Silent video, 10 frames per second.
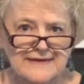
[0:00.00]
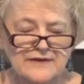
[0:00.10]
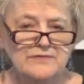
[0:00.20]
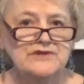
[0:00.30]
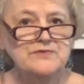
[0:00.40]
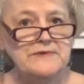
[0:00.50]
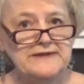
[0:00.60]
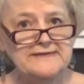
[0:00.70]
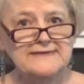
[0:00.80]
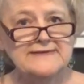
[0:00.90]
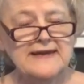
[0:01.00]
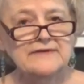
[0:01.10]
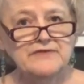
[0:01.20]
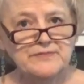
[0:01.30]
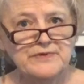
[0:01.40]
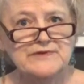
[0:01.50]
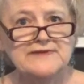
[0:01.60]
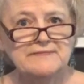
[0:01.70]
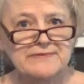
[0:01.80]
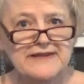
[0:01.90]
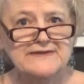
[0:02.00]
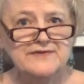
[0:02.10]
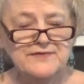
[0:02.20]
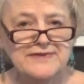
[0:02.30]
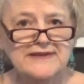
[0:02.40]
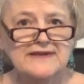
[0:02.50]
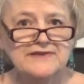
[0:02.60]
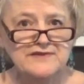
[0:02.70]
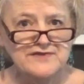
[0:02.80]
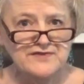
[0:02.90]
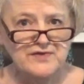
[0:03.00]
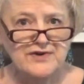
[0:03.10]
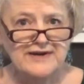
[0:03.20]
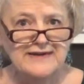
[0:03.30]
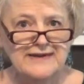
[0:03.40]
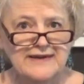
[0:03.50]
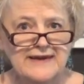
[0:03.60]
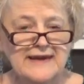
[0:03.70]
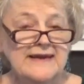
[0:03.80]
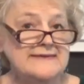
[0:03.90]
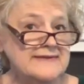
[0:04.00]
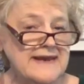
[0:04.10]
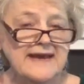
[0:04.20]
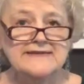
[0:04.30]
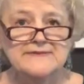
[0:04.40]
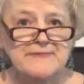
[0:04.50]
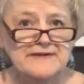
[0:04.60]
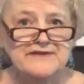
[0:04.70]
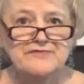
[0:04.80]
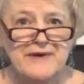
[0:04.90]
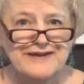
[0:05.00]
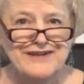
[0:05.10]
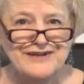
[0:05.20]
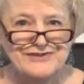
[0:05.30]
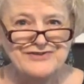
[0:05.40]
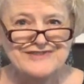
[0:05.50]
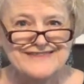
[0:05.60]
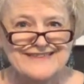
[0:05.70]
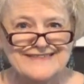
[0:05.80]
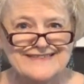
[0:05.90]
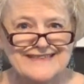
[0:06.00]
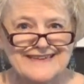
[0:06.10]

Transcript: which means every person, place, or thing in the story is an aspect of my consciousness.